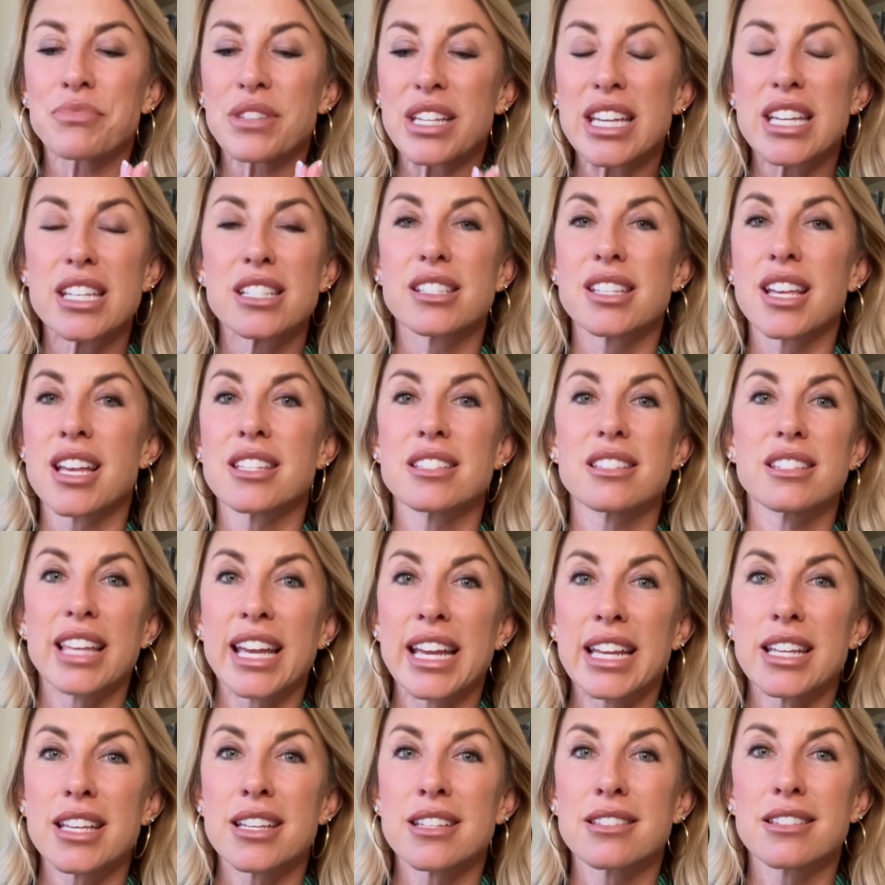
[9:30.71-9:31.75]
He says,
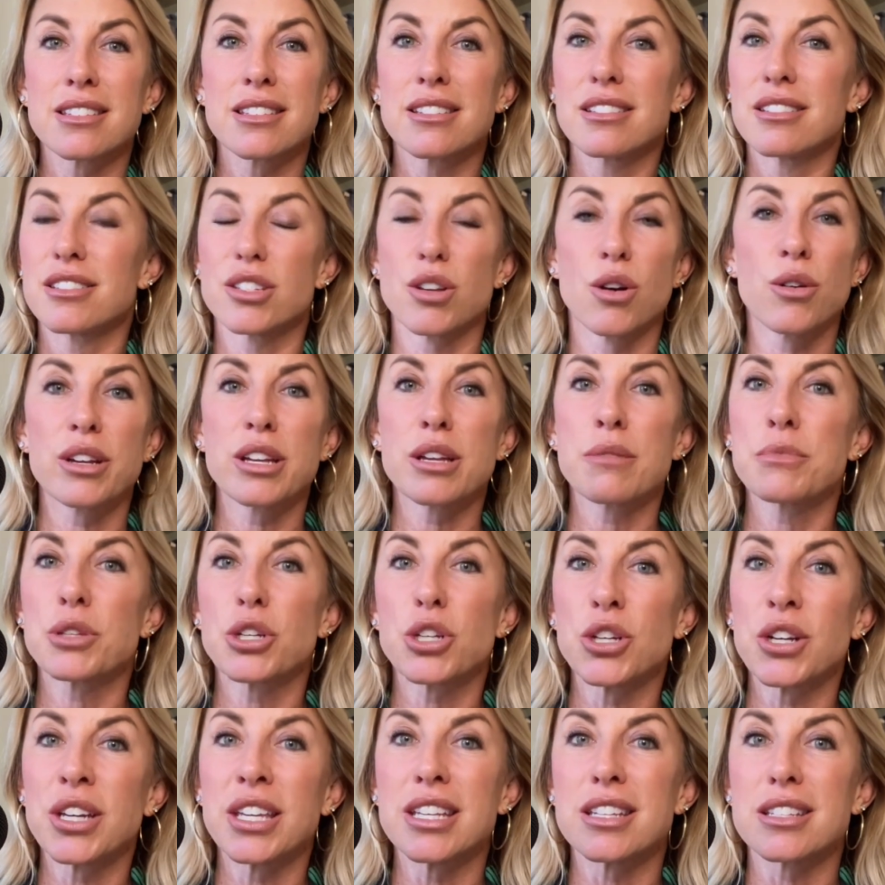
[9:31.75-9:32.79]
ladies, don't give him the
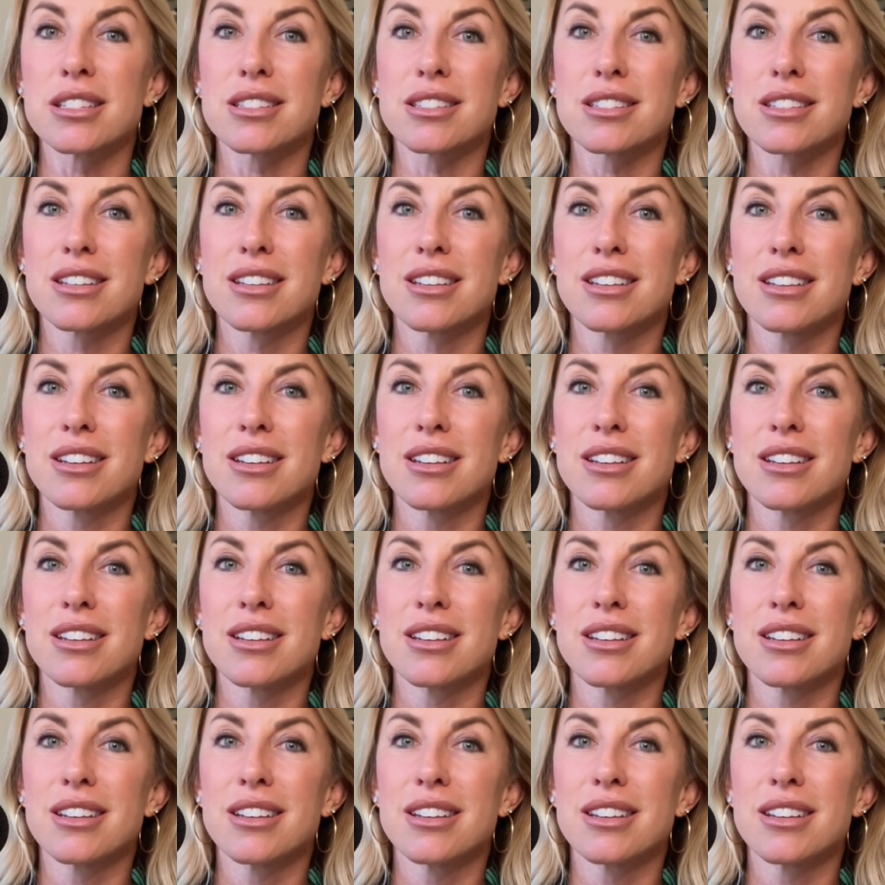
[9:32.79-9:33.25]
cookies.